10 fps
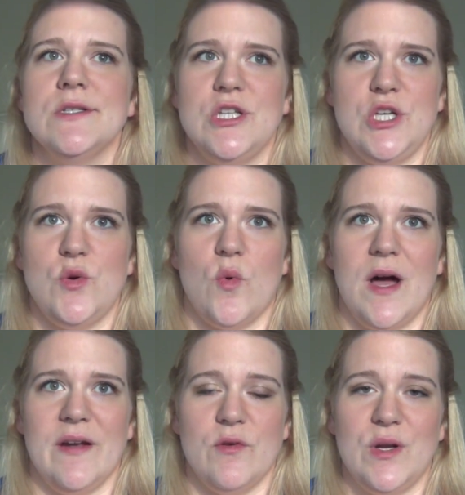Do you
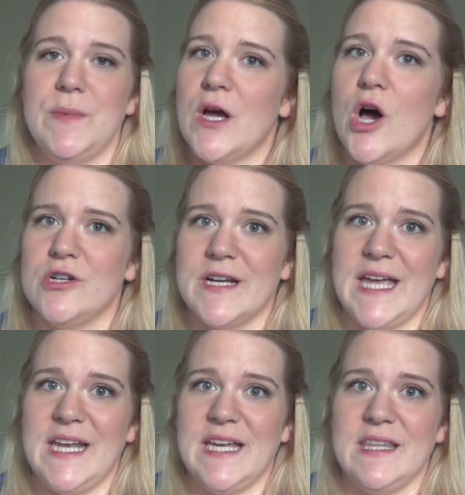want everyone to be
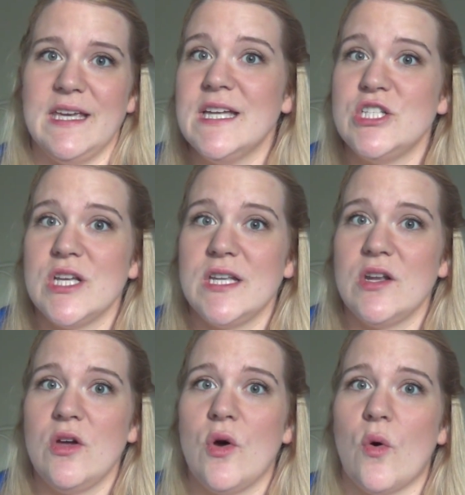congregating in the
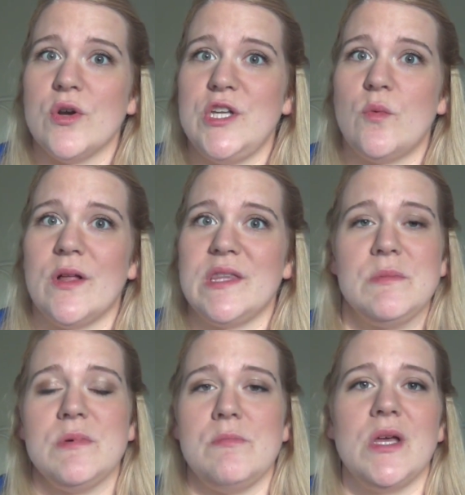kitchen, or do you want
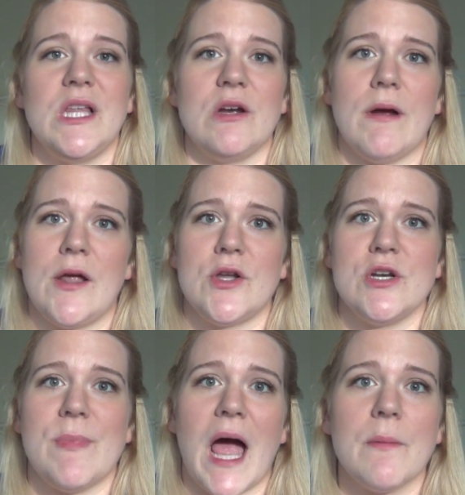them to be milling around on
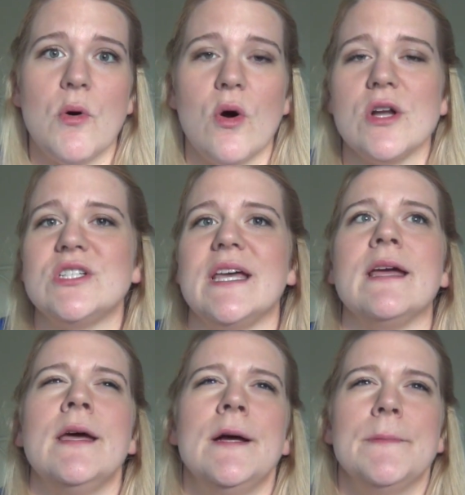your back porch?
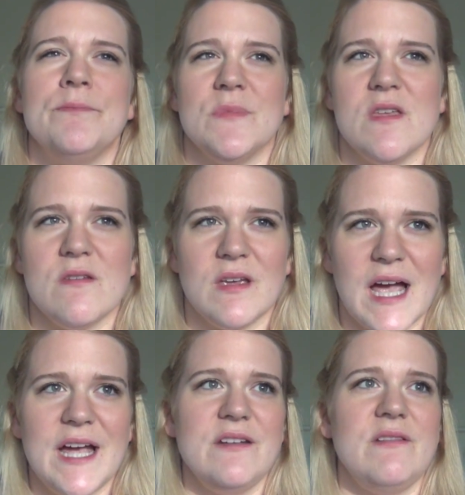Like,
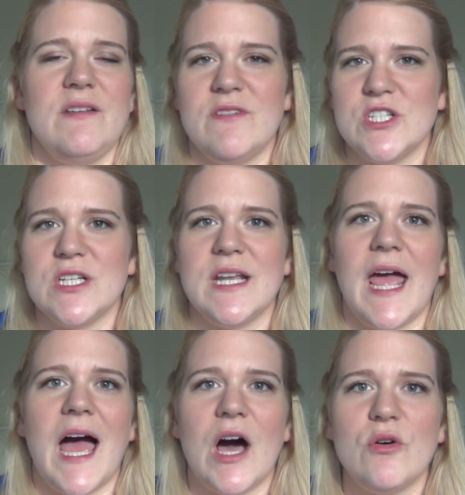kind of envision
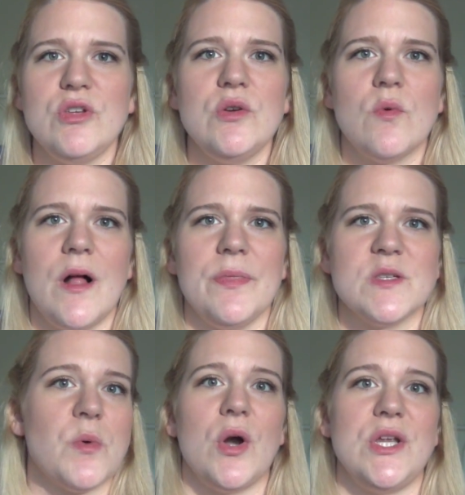how you want
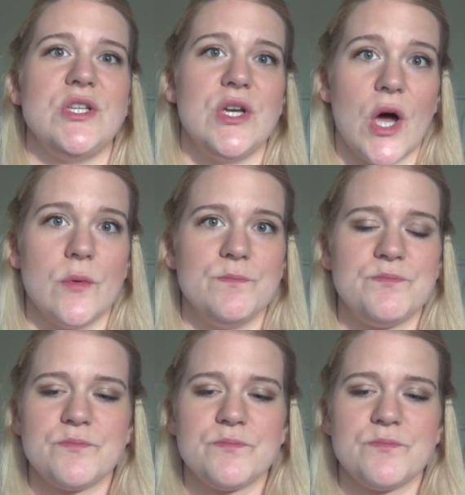this party to go,